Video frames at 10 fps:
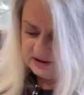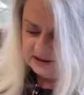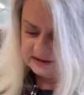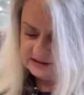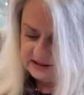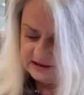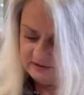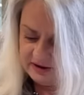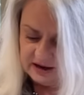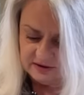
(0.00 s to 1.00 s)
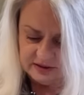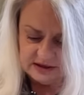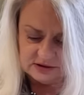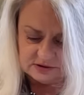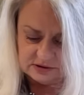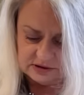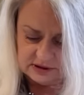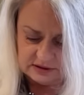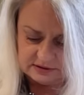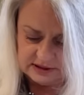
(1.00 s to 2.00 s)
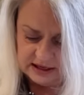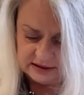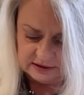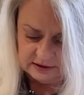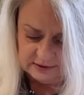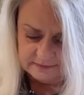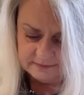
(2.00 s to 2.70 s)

an idea of how things are going to go together.